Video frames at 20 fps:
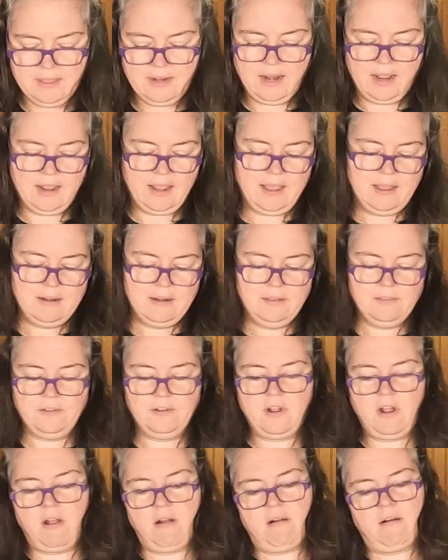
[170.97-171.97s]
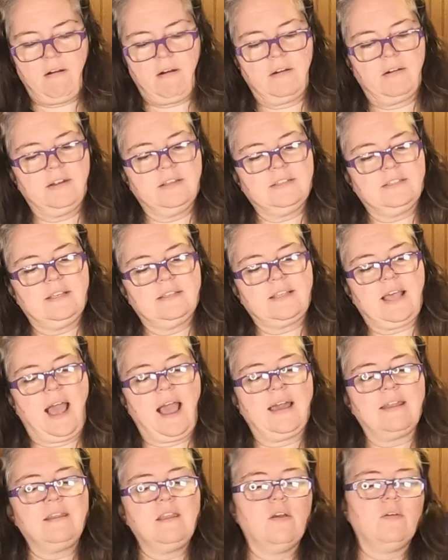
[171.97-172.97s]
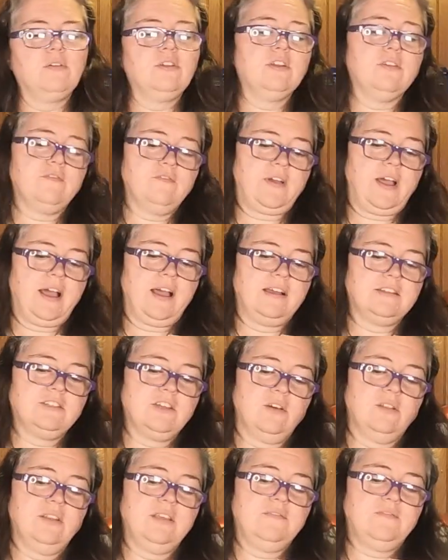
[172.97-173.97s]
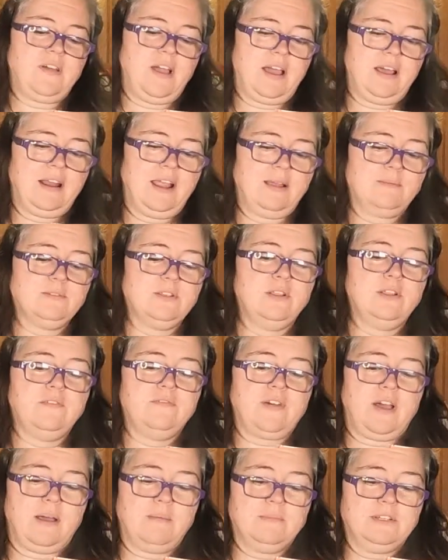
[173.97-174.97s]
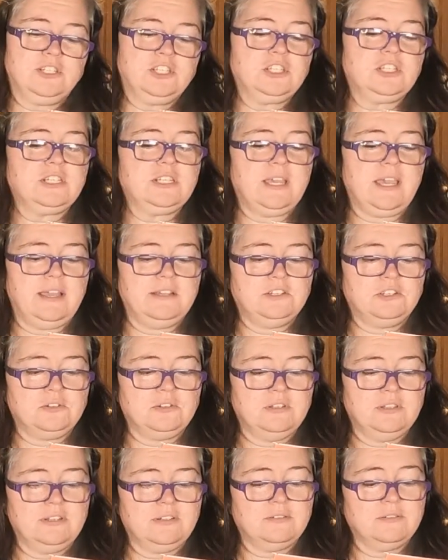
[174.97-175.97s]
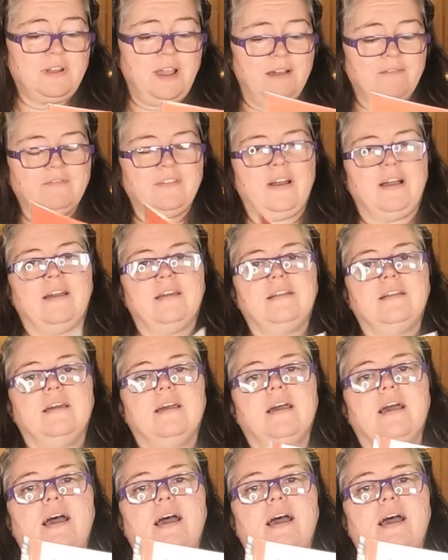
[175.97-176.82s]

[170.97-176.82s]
And then I got another card. It says, I know you're fine, totally fine, absolutely fine, but just in case you're a little not fine,